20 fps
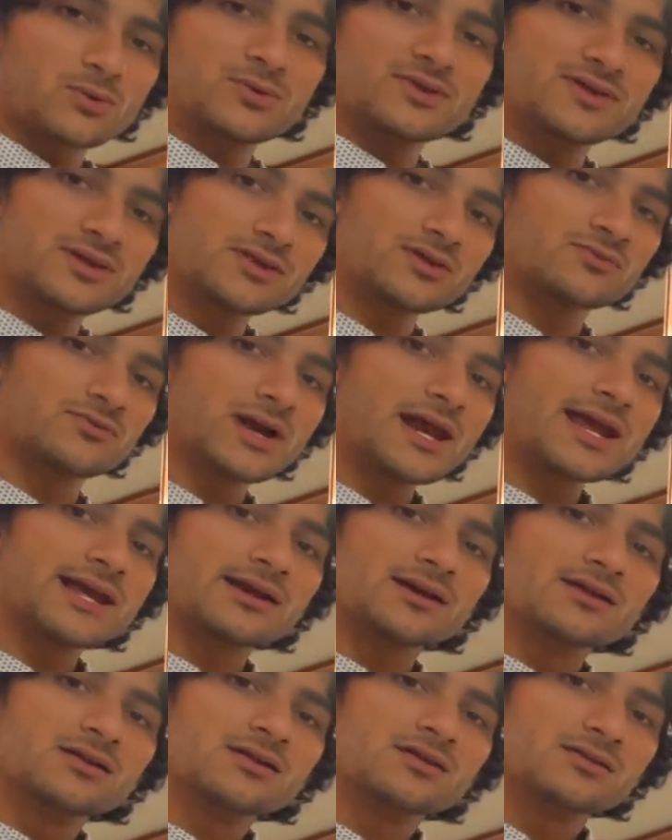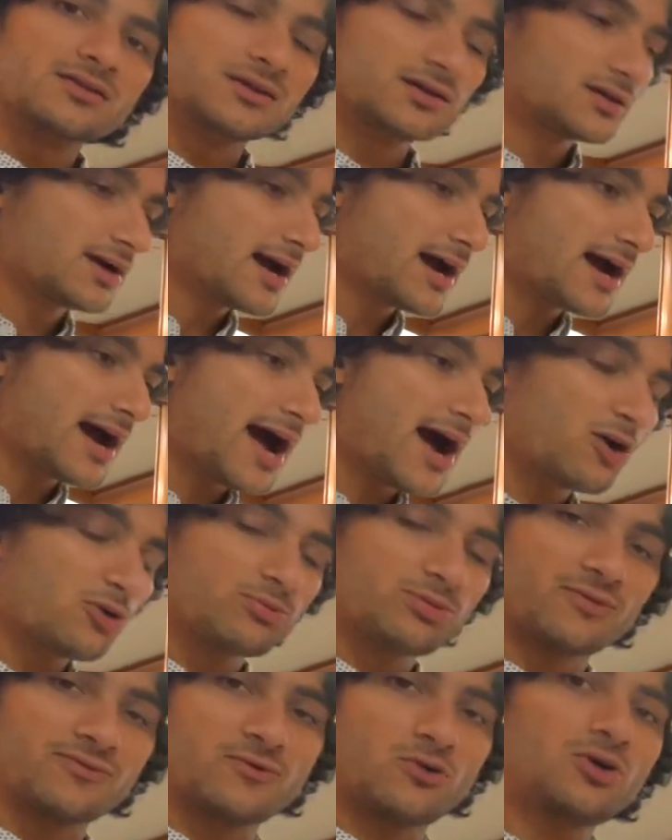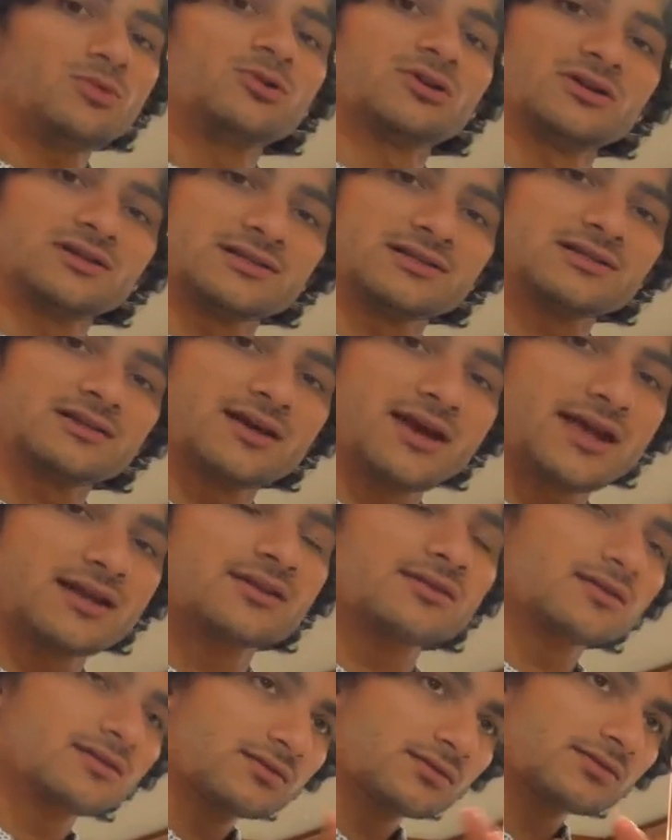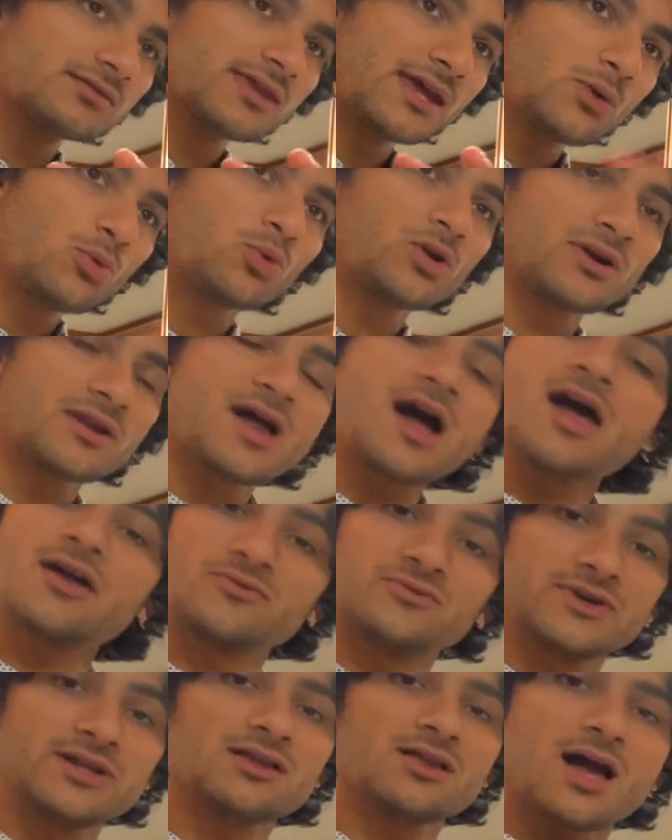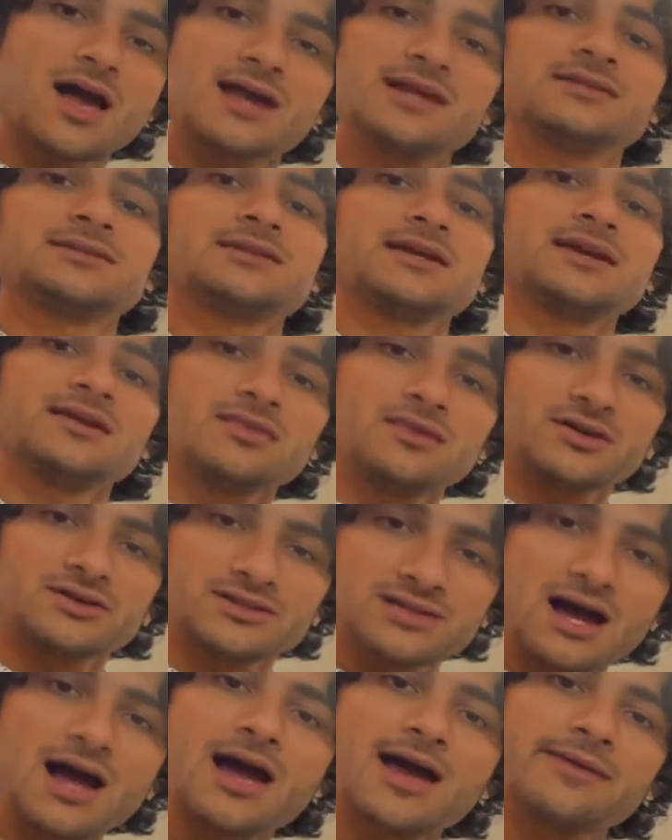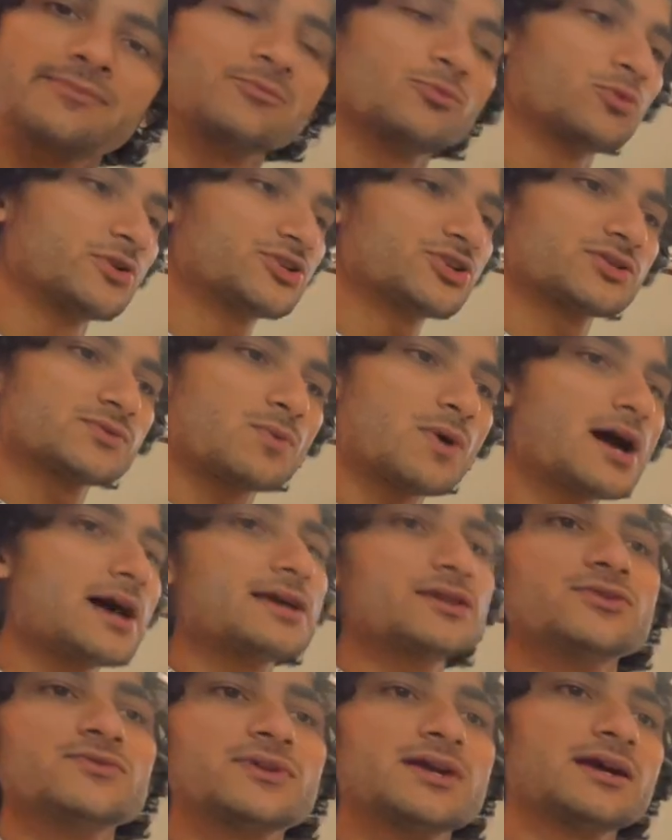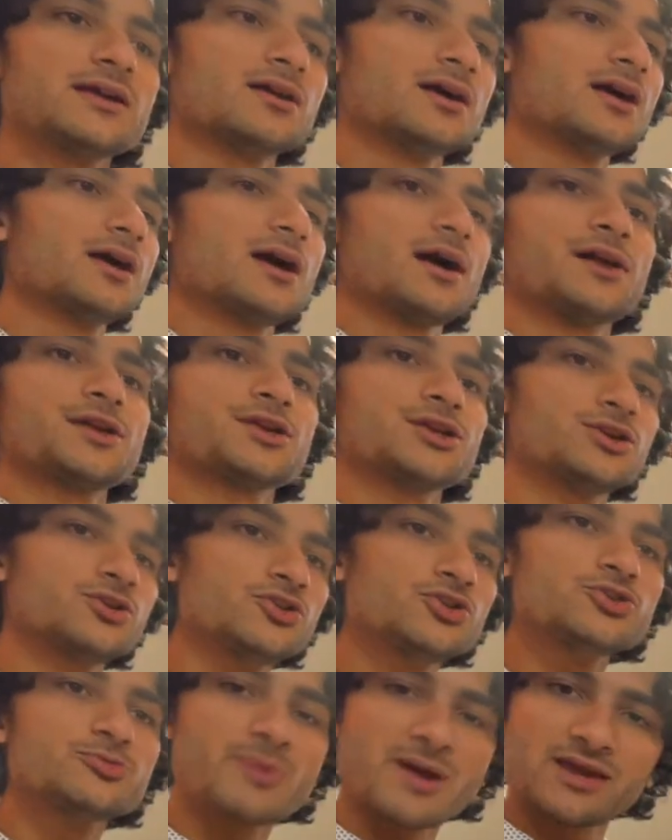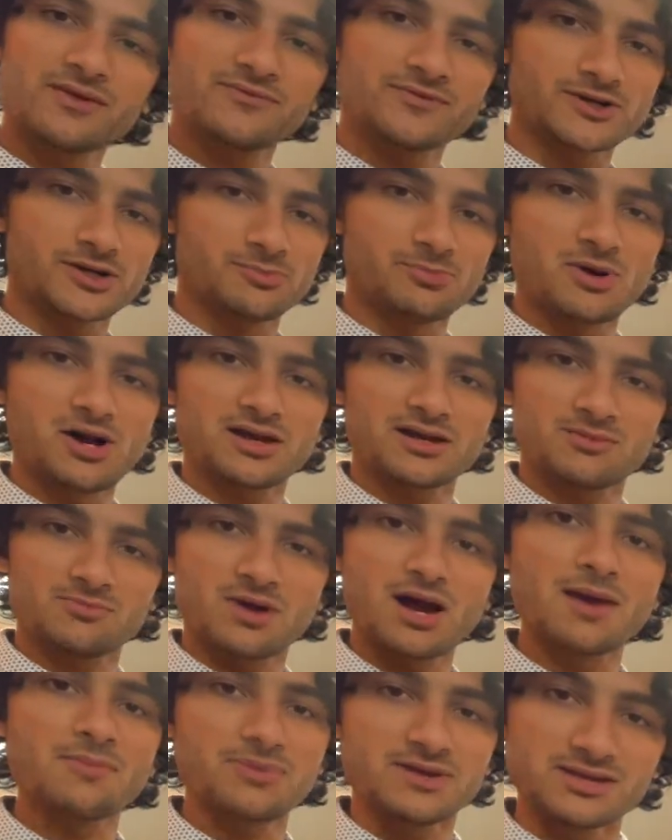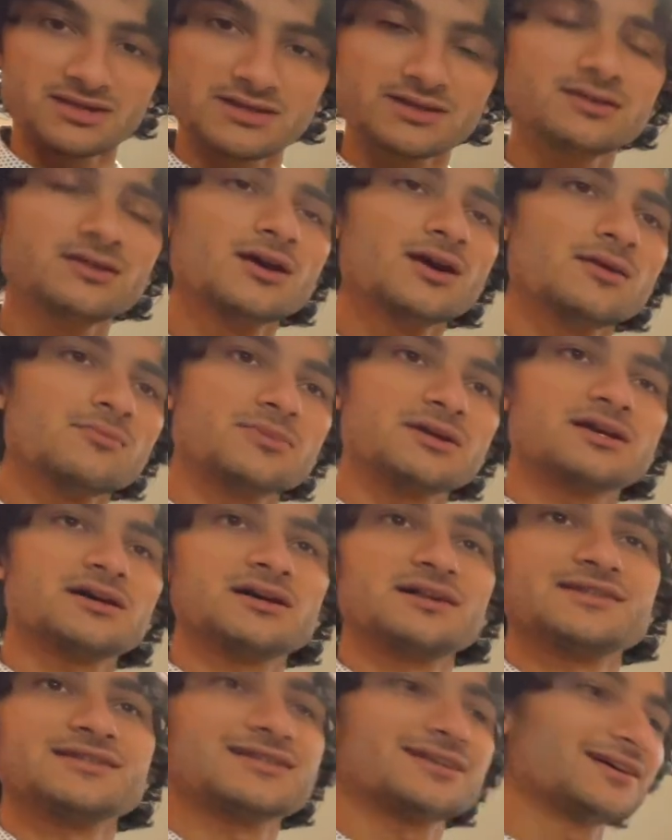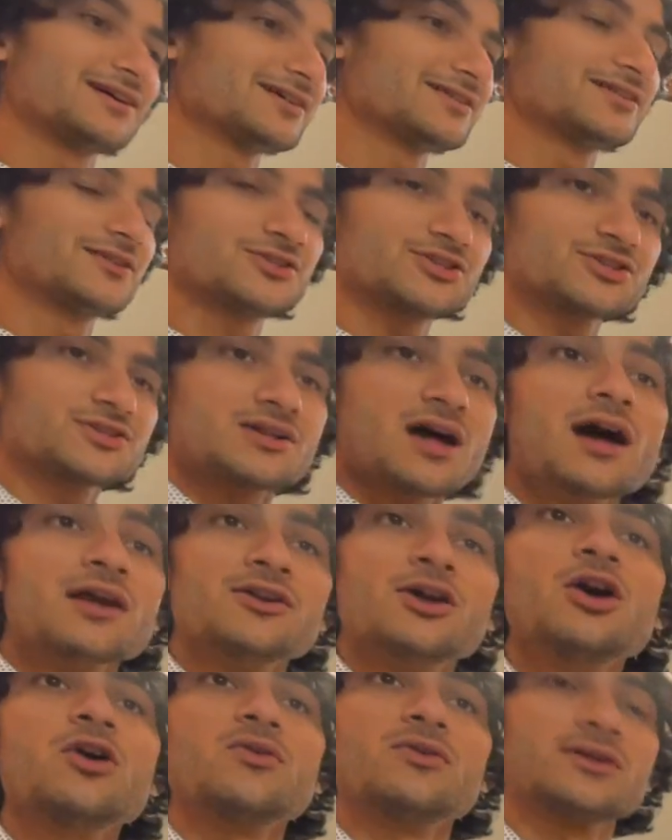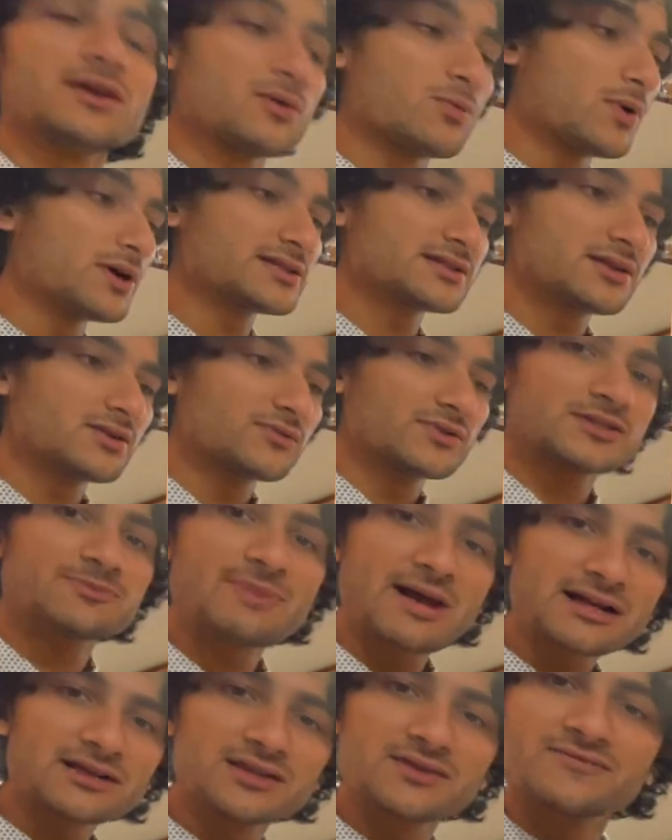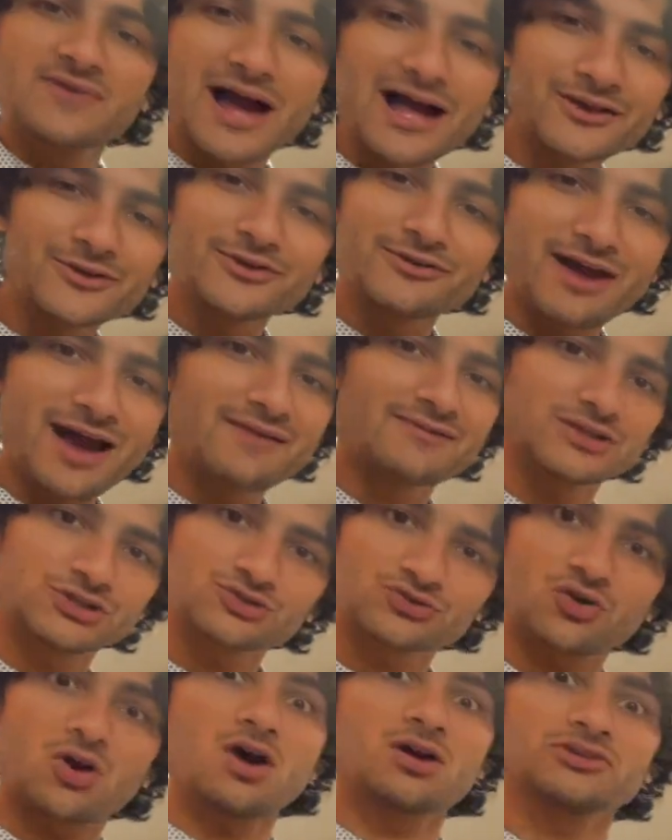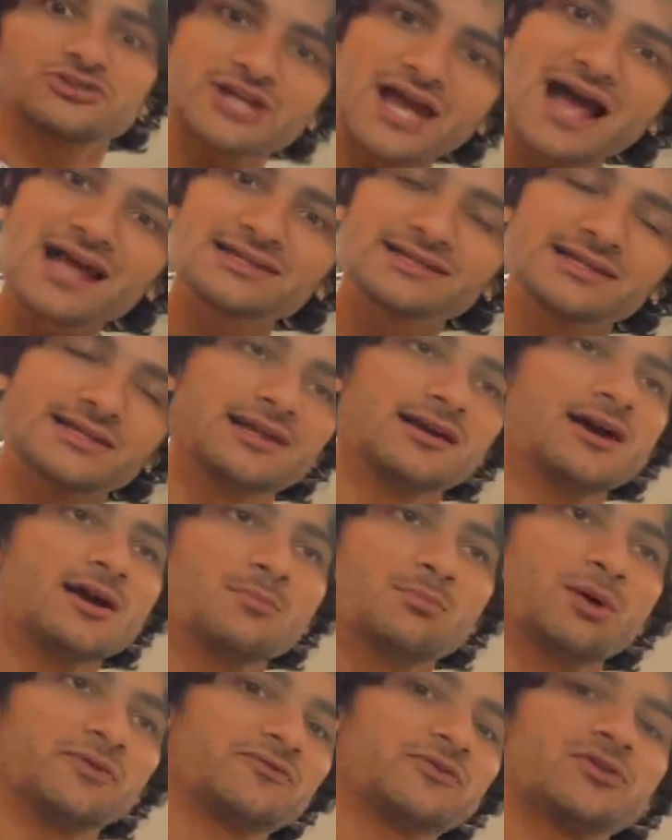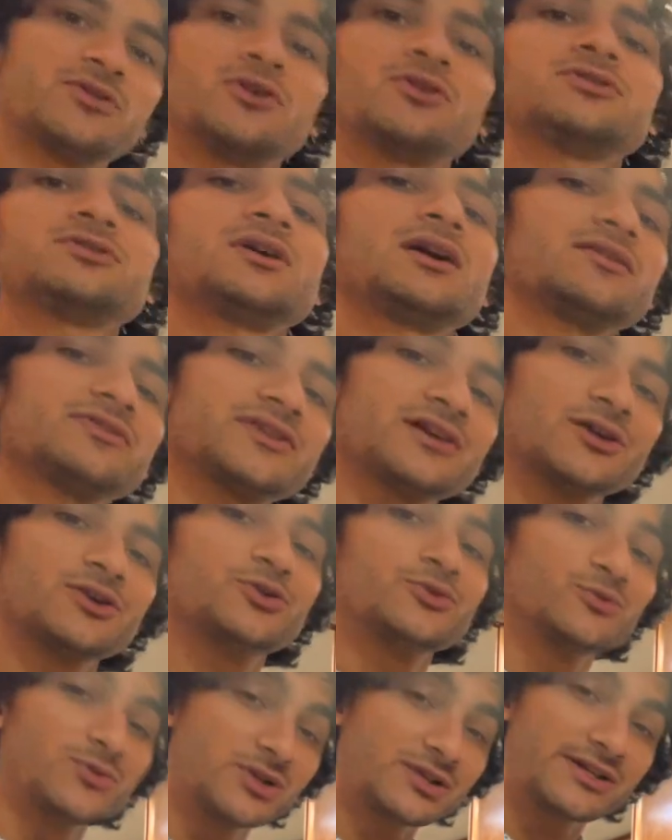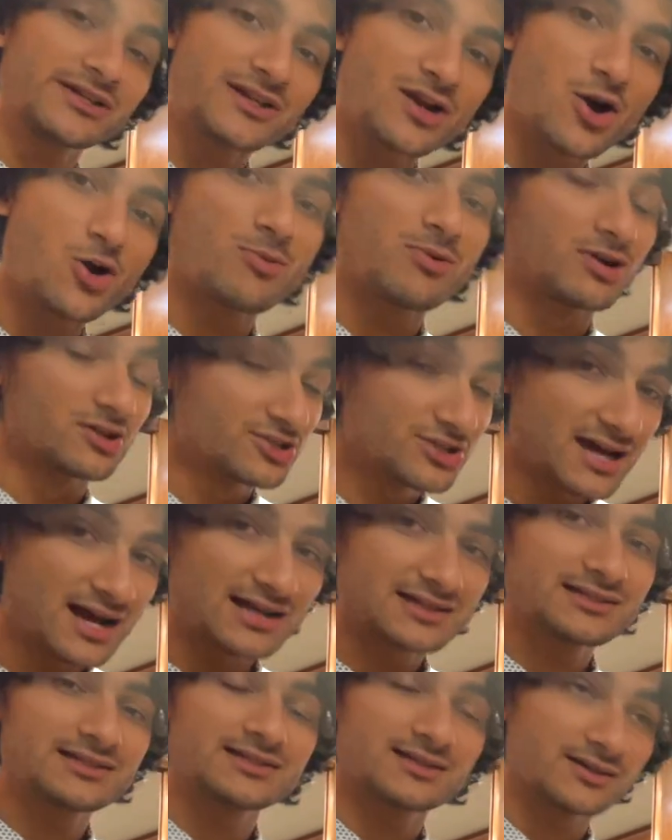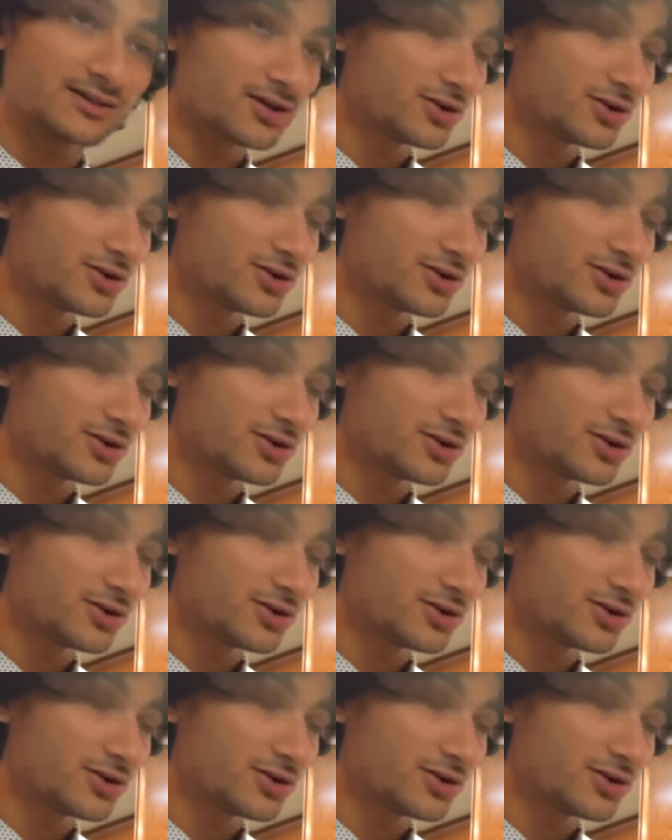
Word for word: within the rank, they're outperformers and they were not realized in their time, which is why you get a huge bang for your buck, in my opinion, because uh, they're just not known. It wasn't a respected value to have a strong chassis. But for those out there who really know about chassis and